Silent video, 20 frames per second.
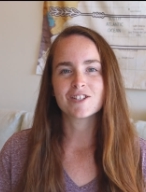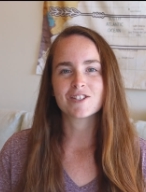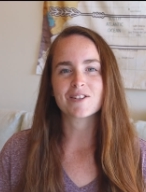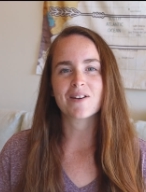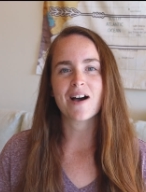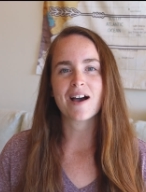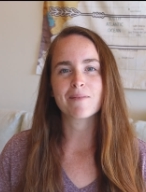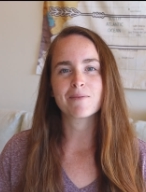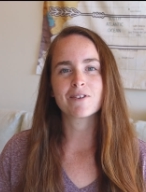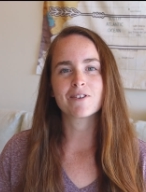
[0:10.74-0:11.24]
So
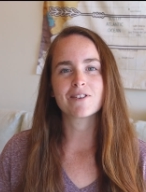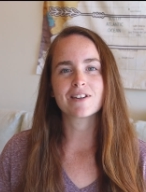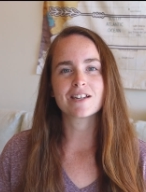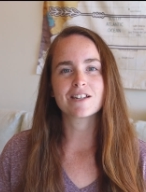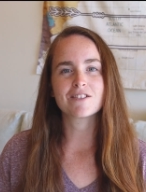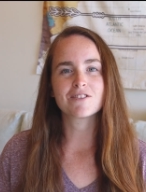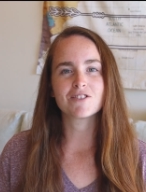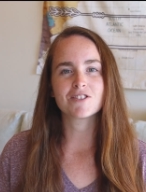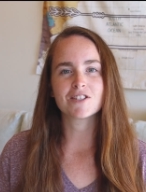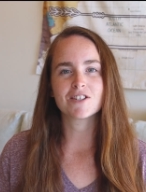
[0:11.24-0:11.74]
I'm going
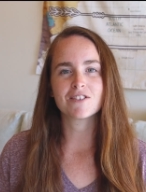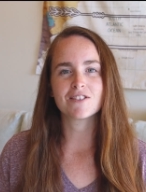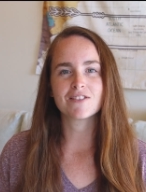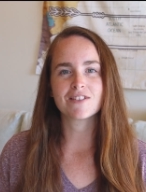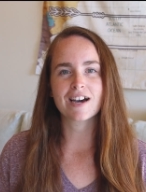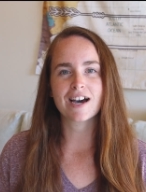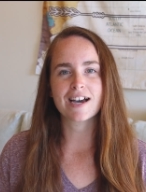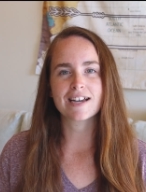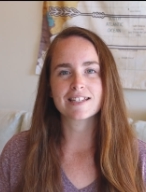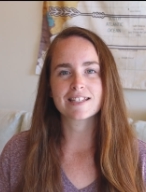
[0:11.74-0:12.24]
to show you
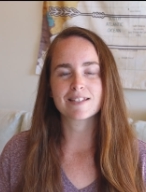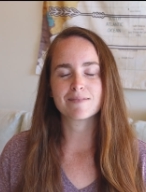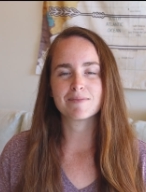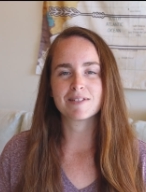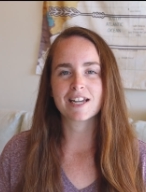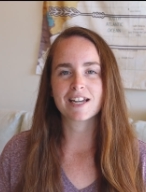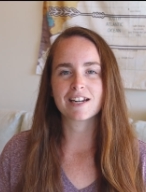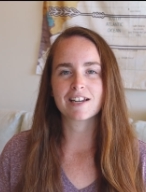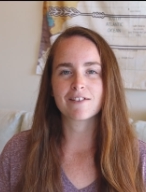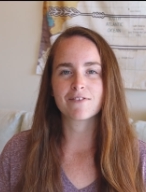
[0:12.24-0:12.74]
guys some
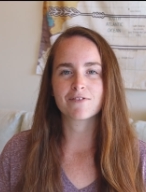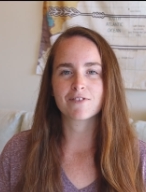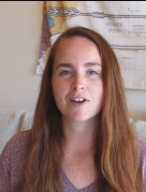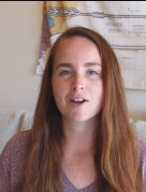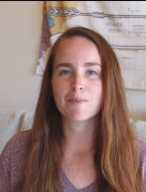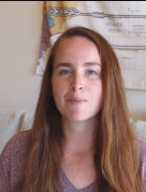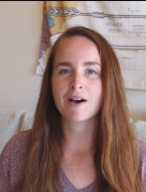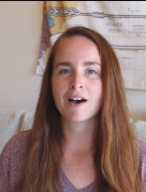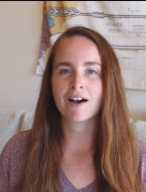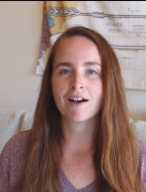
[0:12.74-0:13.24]
data
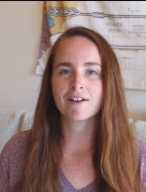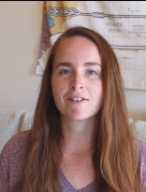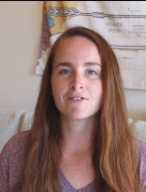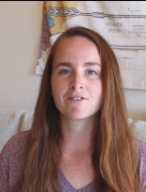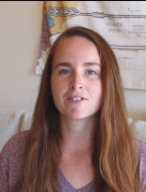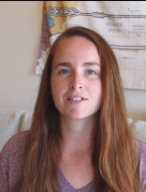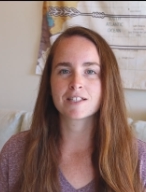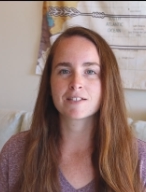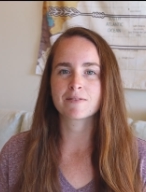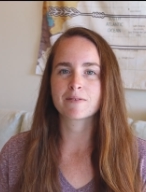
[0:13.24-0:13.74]
from
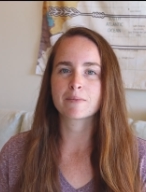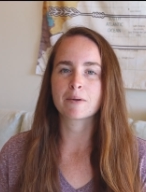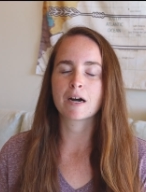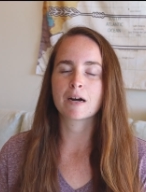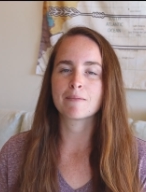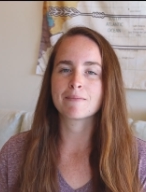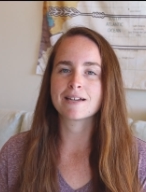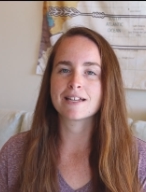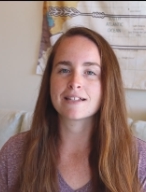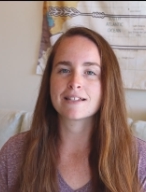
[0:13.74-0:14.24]
hundreds of
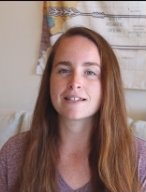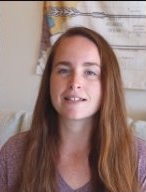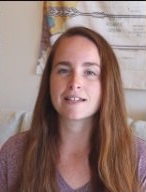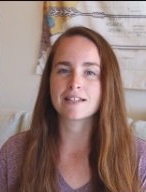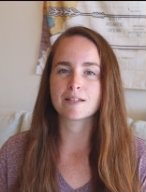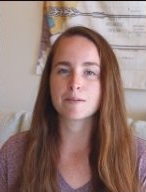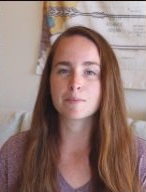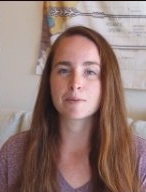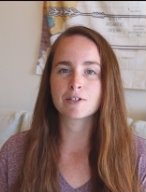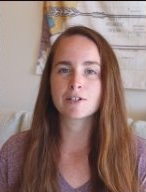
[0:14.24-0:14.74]
apartments
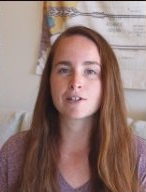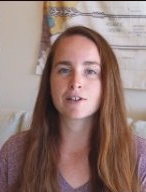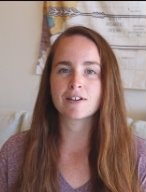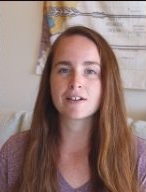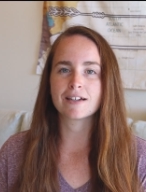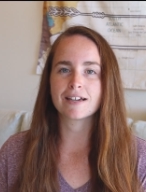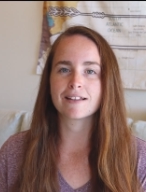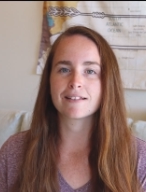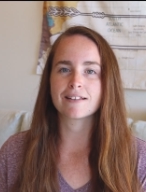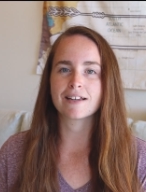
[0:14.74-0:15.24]
in the
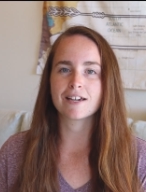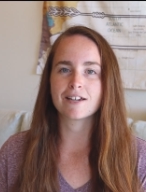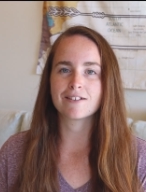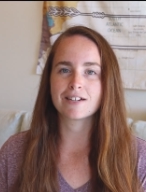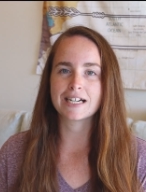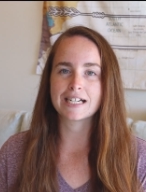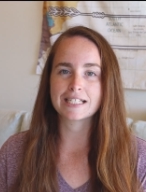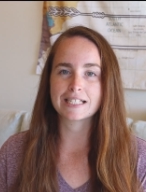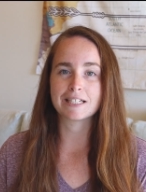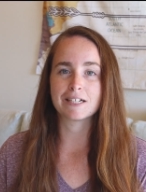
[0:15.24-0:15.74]
Pearl and let you
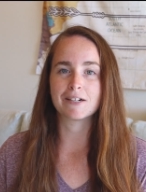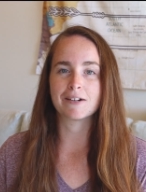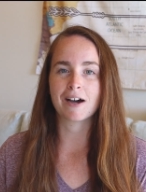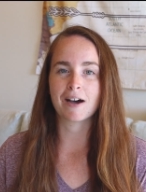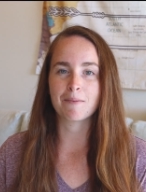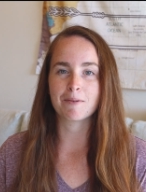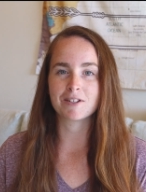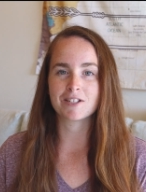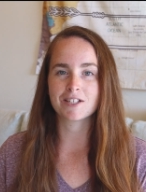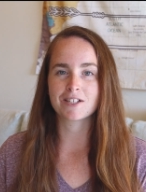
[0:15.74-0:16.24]
guys know
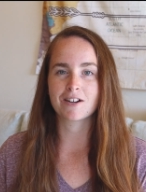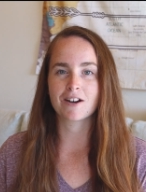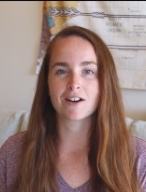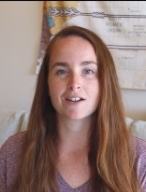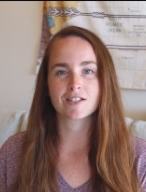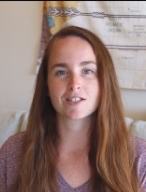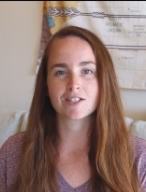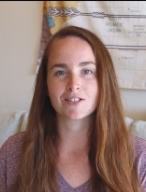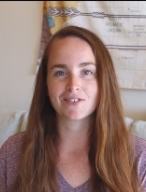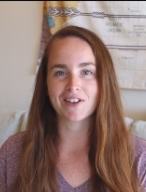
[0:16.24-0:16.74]
how much it
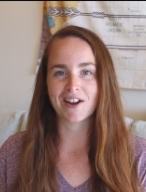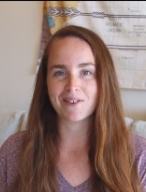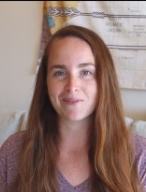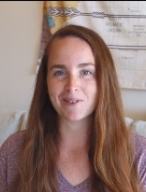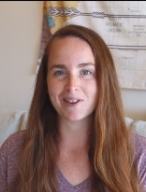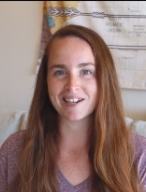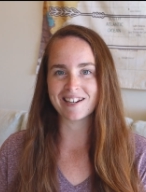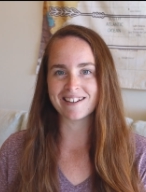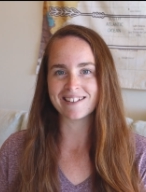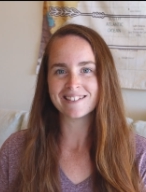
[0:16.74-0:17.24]
costs to rent
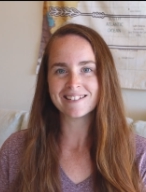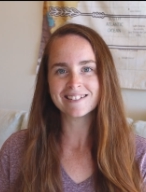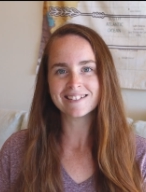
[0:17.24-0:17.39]
one.